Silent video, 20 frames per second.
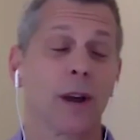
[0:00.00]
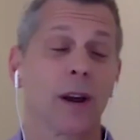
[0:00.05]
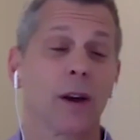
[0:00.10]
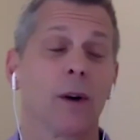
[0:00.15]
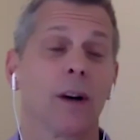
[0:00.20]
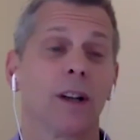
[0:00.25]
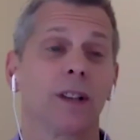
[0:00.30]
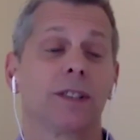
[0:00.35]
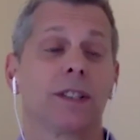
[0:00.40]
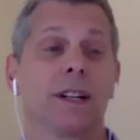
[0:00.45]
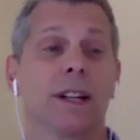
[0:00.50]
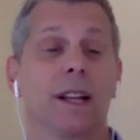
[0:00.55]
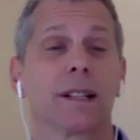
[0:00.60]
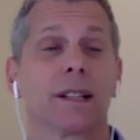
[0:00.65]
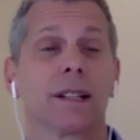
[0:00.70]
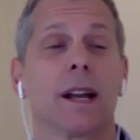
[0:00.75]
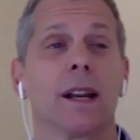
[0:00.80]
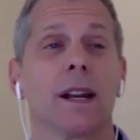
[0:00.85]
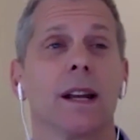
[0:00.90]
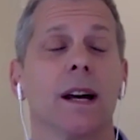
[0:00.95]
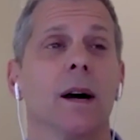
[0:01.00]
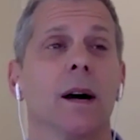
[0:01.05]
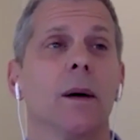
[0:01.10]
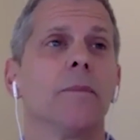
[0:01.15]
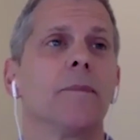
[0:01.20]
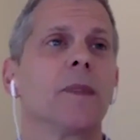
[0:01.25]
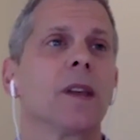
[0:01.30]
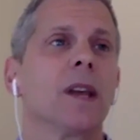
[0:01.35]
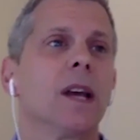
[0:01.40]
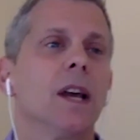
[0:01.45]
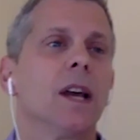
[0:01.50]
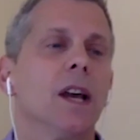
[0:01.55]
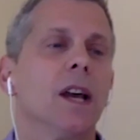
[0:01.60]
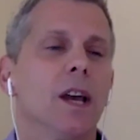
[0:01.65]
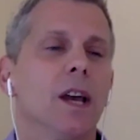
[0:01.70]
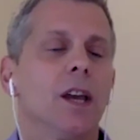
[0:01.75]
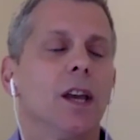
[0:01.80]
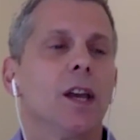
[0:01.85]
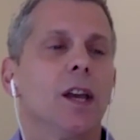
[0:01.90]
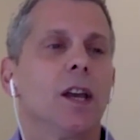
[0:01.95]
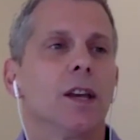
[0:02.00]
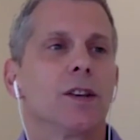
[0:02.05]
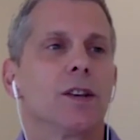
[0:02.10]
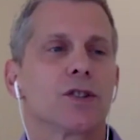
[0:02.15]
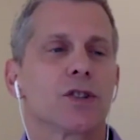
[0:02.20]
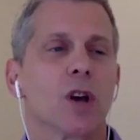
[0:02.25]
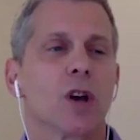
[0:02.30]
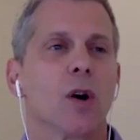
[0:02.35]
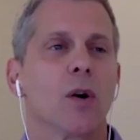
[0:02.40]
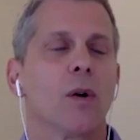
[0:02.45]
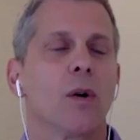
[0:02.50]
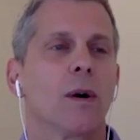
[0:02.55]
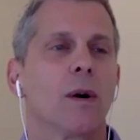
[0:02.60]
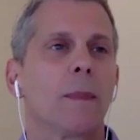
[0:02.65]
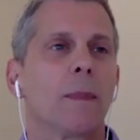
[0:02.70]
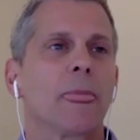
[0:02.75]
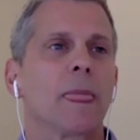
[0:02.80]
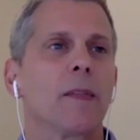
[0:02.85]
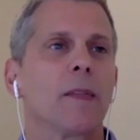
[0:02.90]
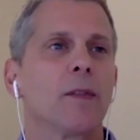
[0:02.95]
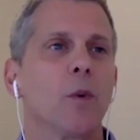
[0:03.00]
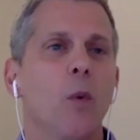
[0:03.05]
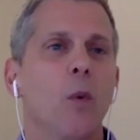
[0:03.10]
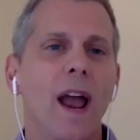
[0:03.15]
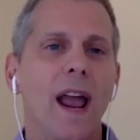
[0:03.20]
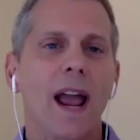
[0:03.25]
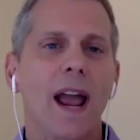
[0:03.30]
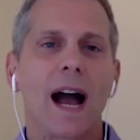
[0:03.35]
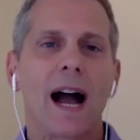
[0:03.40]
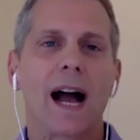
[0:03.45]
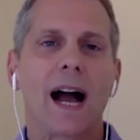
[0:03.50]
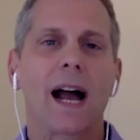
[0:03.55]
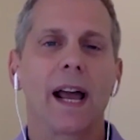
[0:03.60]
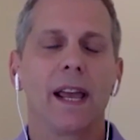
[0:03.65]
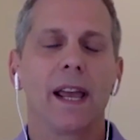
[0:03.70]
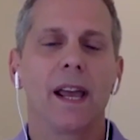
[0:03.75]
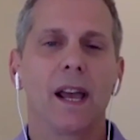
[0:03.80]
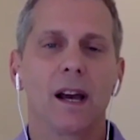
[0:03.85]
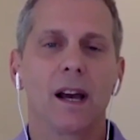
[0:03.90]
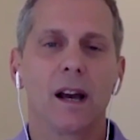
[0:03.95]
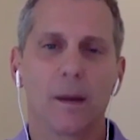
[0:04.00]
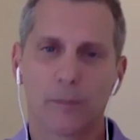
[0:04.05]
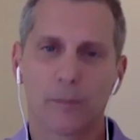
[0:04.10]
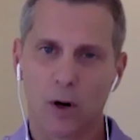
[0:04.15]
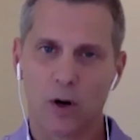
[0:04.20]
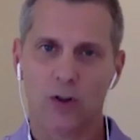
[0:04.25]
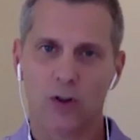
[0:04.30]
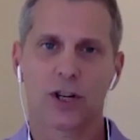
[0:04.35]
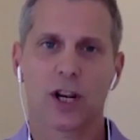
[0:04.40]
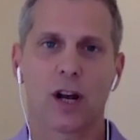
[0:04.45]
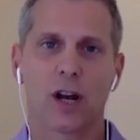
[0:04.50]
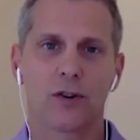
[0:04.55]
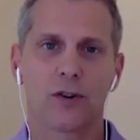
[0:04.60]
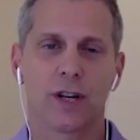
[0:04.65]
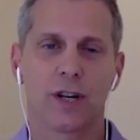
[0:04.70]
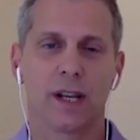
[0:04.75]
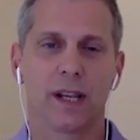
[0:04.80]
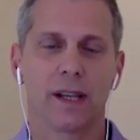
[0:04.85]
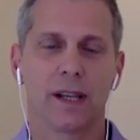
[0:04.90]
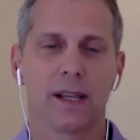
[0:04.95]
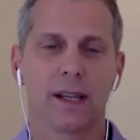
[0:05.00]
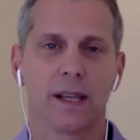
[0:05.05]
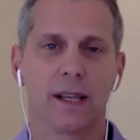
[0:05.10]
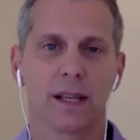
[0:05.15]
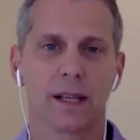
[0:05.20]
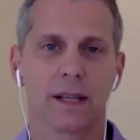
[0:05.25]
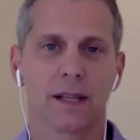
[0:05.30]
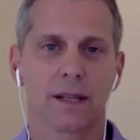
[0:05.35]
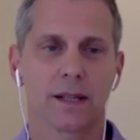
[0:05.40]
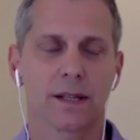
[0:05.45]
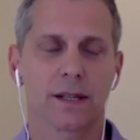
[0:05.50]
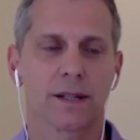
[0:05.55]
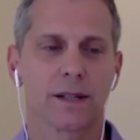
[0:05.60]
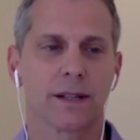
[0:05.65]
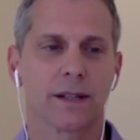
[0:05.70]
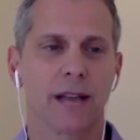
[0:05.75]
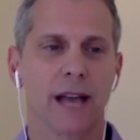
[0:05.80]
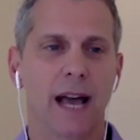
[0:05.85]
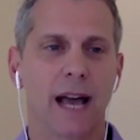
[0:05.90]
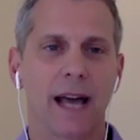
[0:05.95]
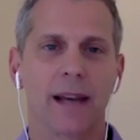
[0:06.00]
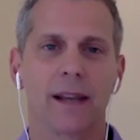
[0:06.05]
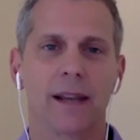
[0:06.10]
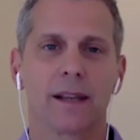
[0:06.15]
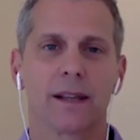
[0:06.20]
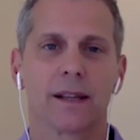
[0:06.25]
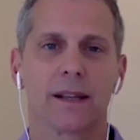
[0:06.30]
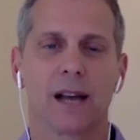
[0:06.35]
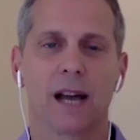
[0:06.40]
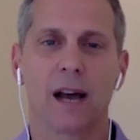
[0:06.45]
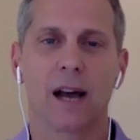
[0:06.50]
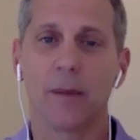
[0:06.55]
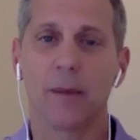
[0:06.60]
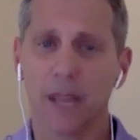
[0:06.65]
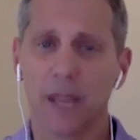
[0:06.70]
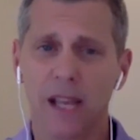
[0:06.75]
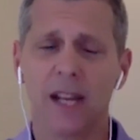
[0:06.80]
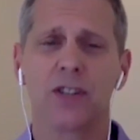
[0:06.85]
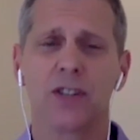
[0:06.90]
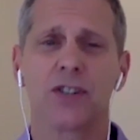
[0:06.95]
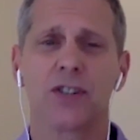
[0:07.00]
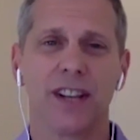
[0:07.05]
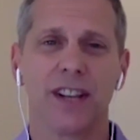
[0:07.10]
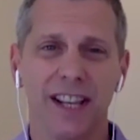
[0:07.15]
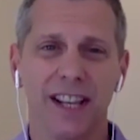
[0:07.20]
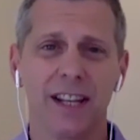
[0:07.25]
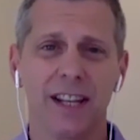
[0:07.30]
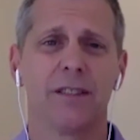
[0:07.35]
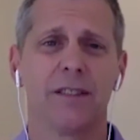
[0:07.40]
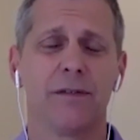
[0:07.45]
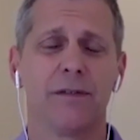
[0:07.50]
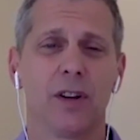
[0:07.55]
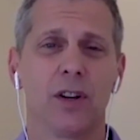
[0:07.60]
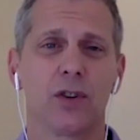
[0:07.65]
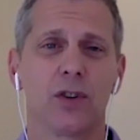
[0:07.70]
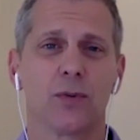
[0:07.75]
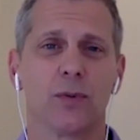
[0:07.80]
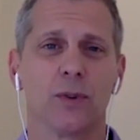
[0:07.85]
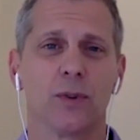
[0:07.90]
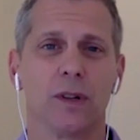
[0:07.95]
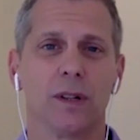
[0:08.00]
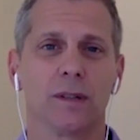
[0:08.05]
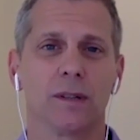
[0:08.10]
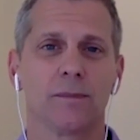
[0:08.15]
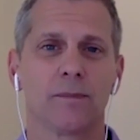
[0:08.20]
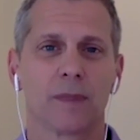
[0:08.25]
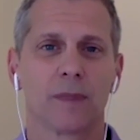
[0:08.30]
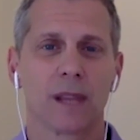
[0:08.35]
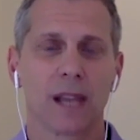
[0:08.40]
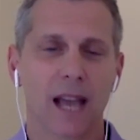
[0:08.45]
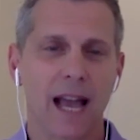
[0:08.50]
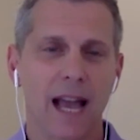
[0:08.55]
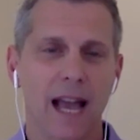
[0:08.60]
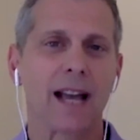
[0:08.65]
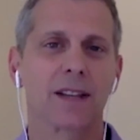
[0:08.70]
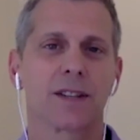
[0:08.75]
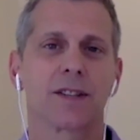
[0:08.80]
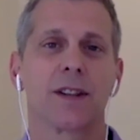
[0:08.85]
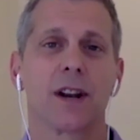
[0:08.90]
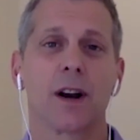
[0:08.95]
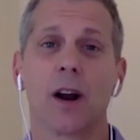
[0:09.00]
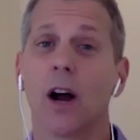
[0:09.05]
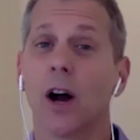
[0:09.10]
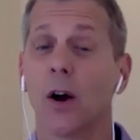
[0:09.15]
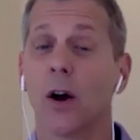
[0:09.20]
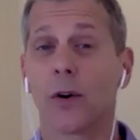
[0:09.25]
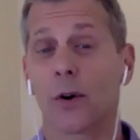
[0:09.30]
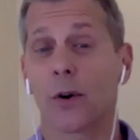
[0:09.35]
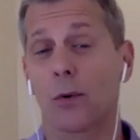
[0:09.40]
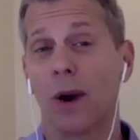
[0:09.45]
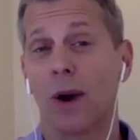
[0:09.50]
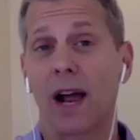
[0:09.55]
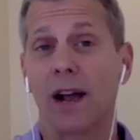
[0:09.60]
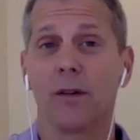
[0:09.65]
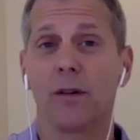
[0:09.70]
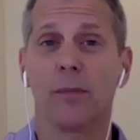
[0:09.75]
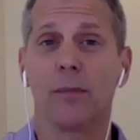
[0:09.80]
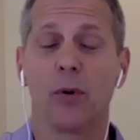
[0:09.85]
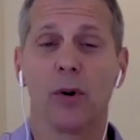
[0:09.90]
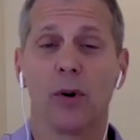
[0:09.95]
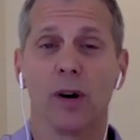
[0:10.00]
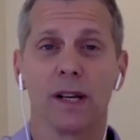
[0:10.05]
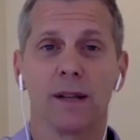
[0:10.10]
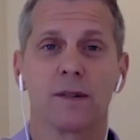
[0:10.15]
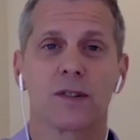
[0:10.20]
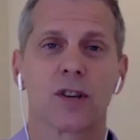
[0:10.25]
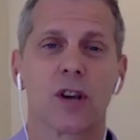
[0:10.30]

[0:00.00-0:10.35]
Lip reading: question, Anton. So the way I approach coaching is that each individual has their own arrival point.